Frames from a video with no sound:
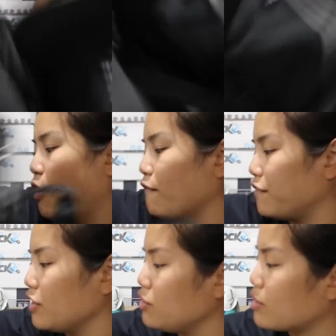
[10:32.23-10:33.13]

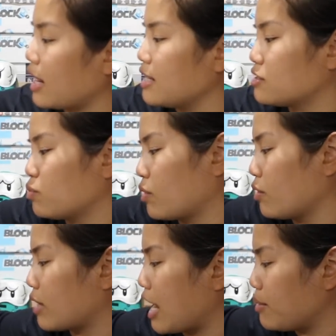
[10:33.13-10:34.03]
Hopefully you guys were
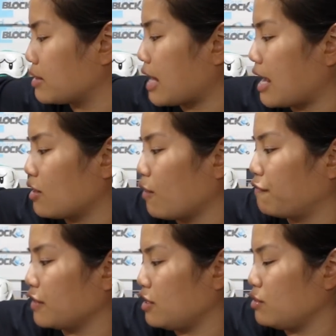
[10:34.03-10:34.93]
okay with that and
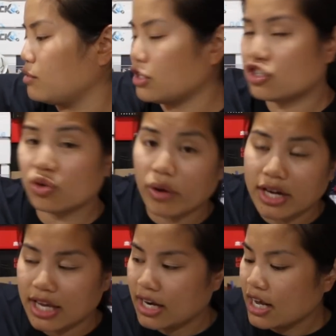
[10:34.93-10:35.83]
hopefully you
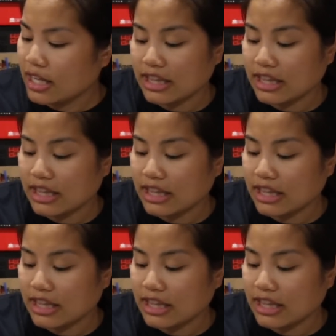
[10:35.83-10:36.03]
enjoyed it.